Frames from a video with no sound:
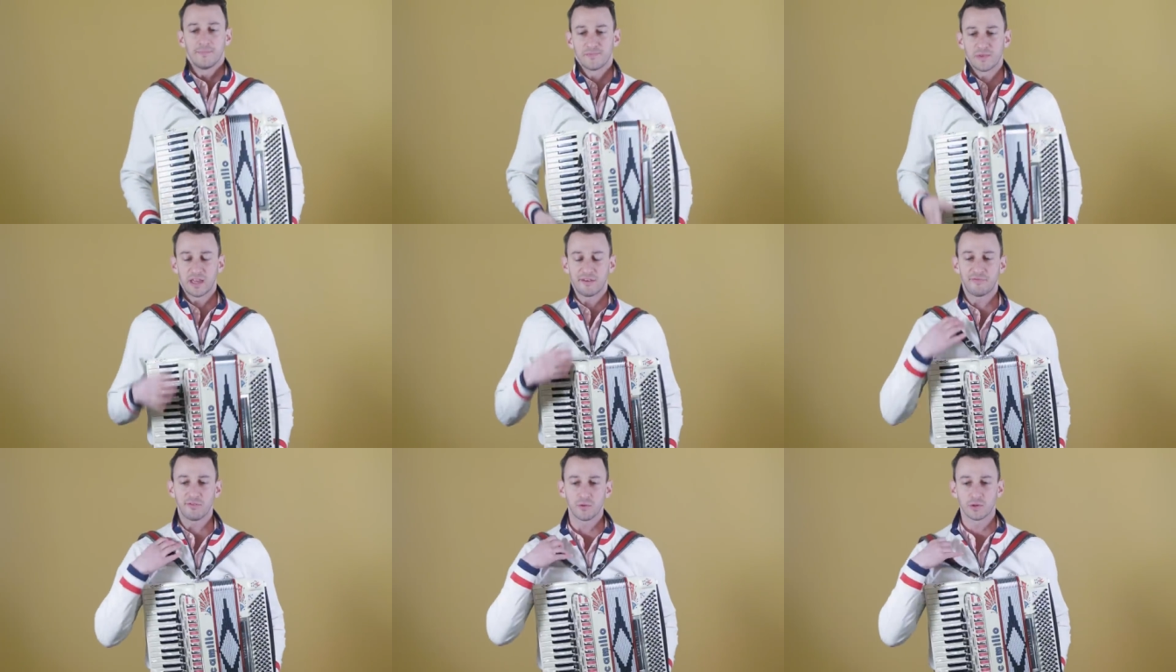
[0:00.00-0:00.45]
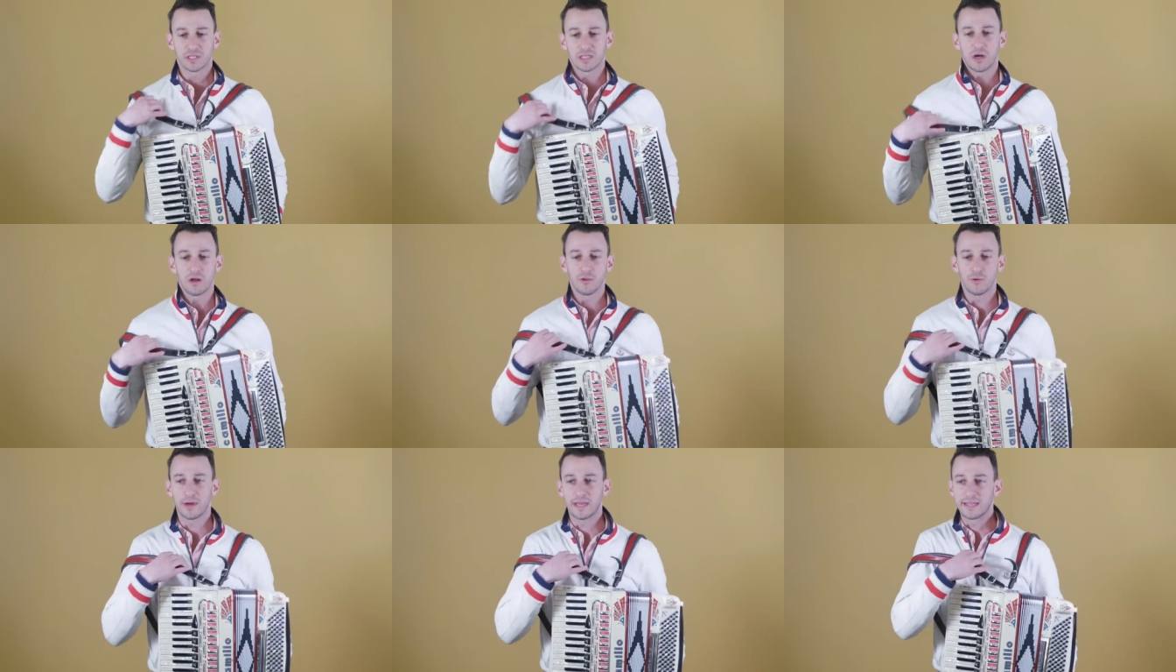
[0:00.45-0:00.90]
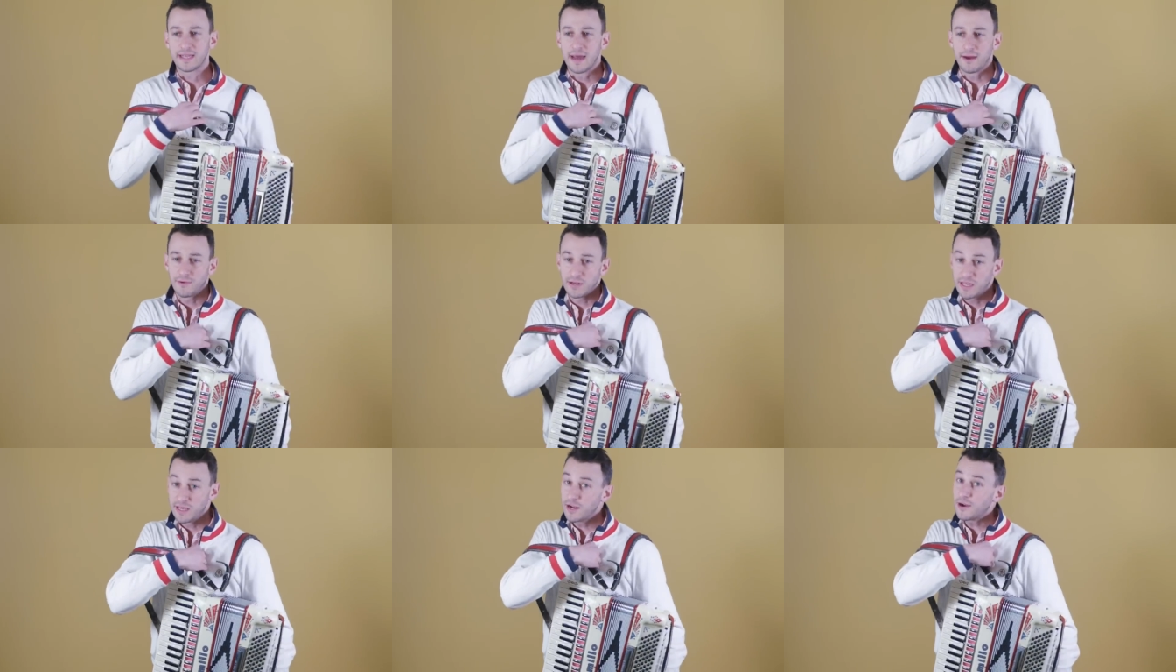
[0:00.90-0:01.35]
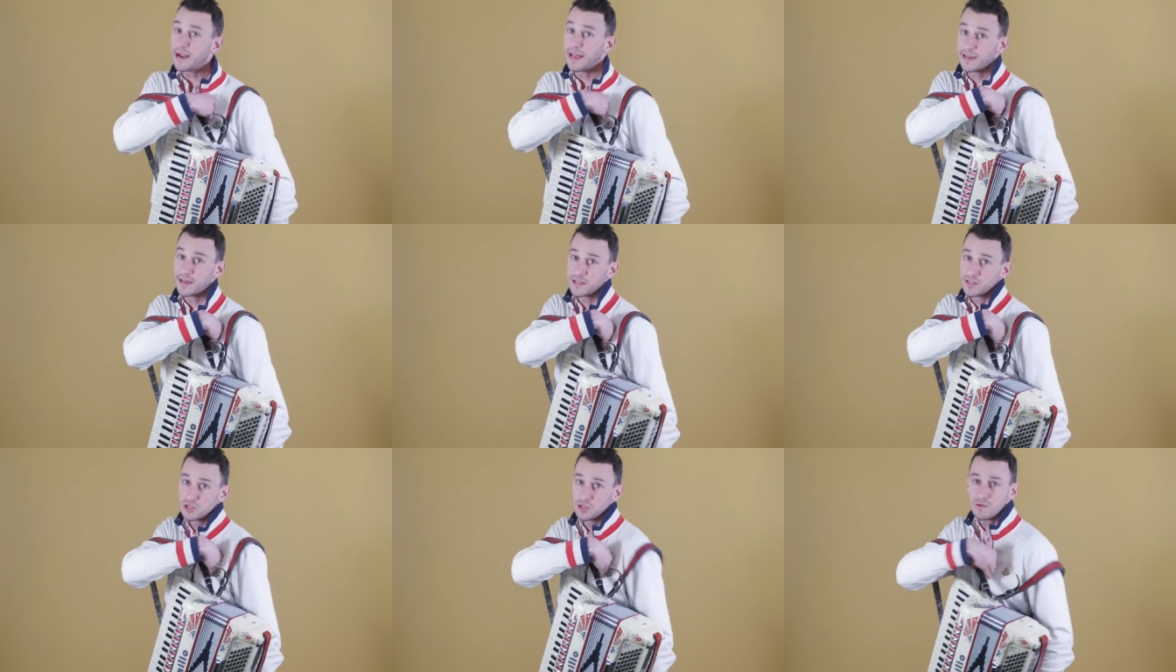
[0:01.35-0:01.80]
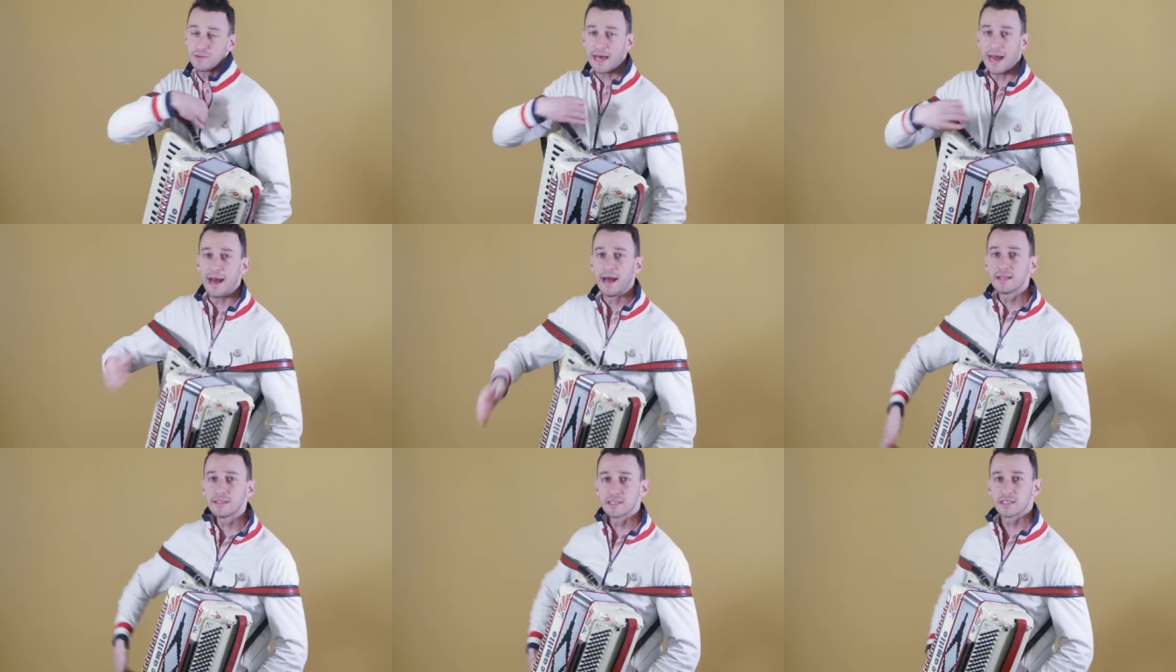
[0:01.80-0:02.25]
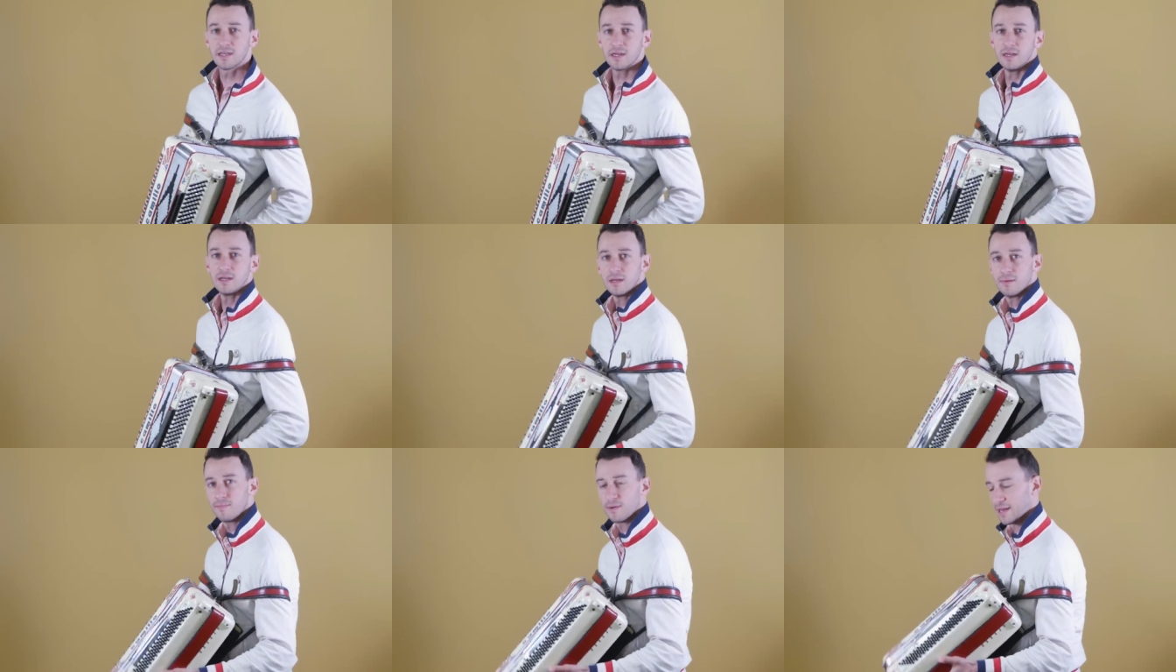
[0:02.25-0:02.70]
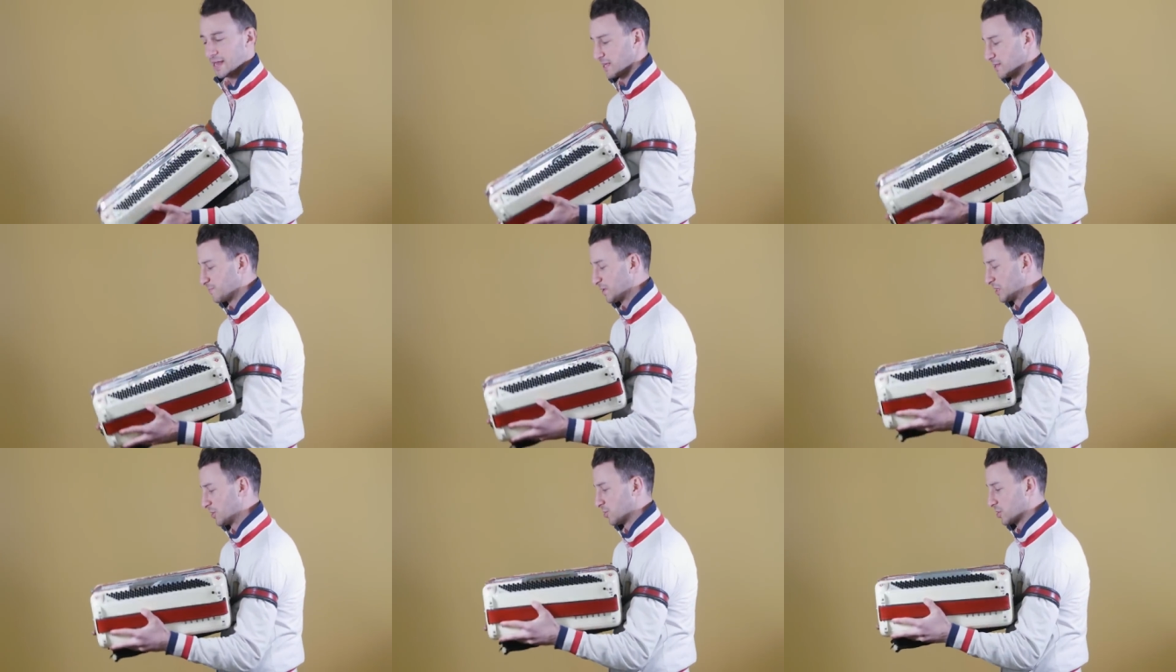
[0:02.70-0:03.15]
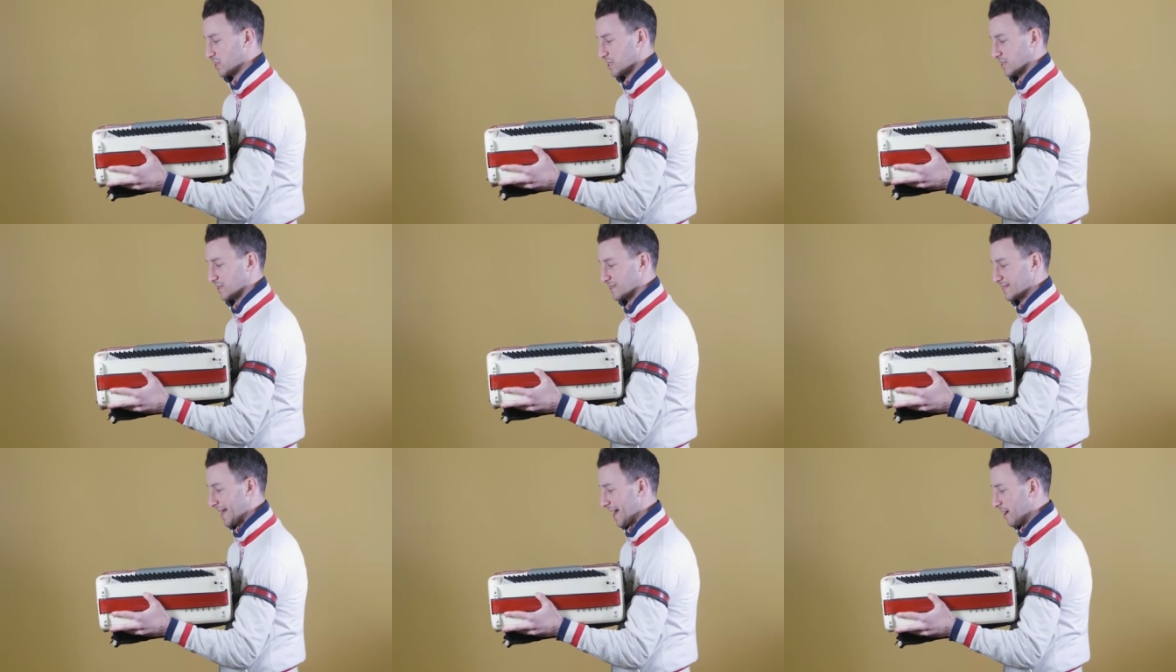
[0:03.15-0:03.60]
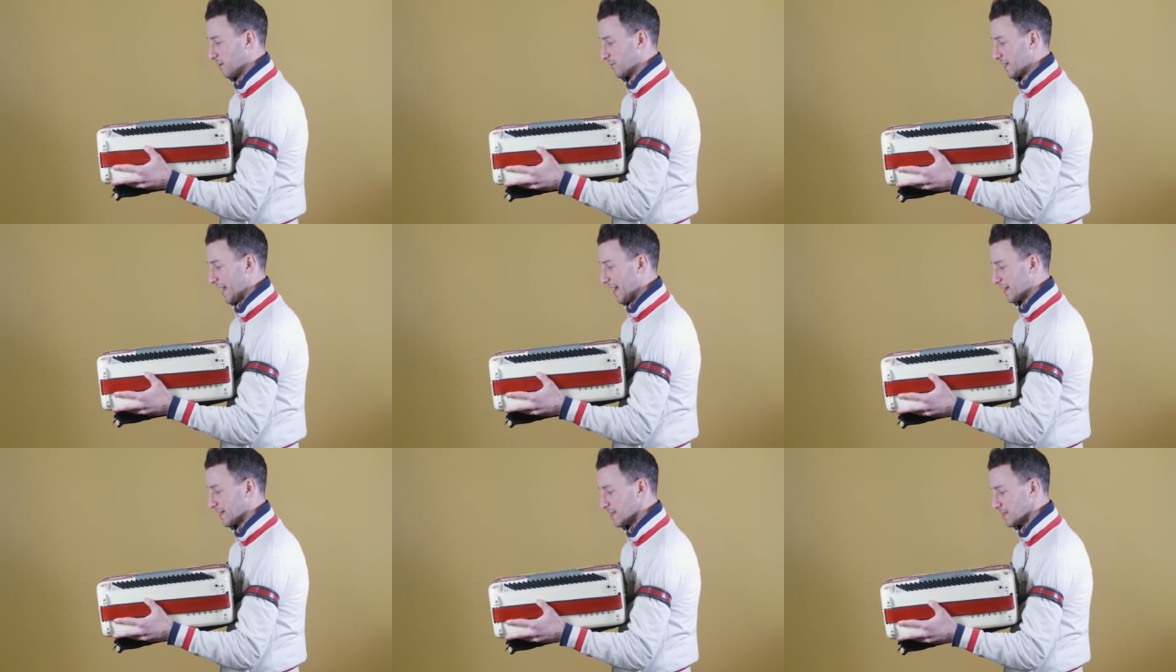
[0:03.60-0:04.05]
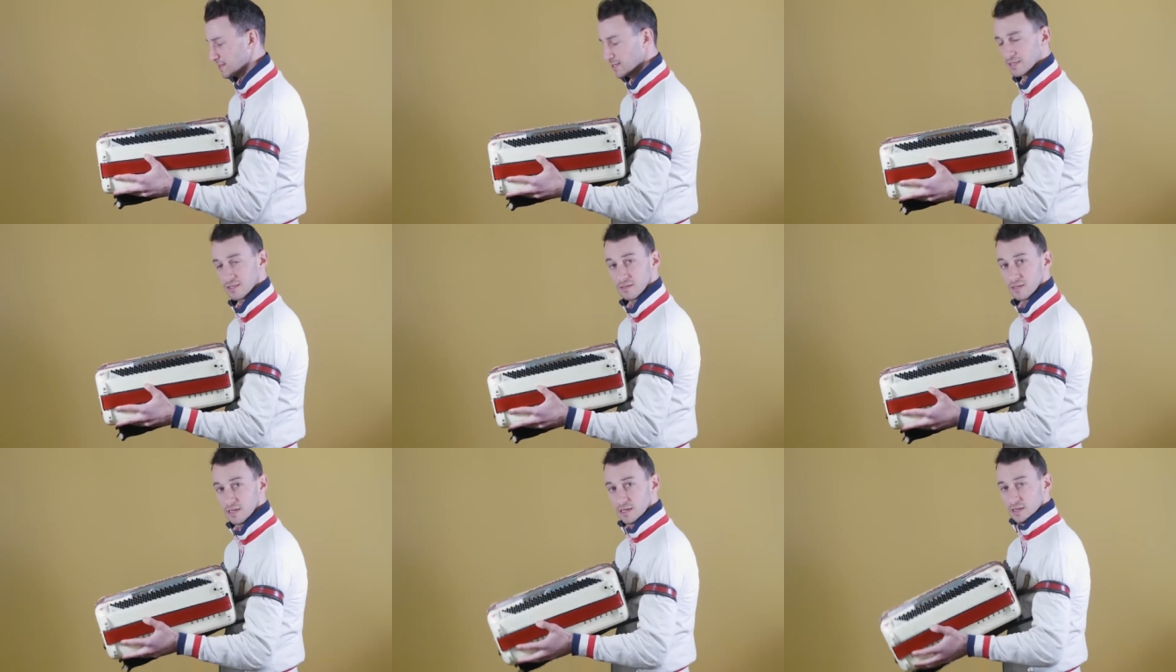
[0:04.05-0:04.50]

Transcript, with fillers: If it was all the way down here, I could do that, but I'd be looking down at it.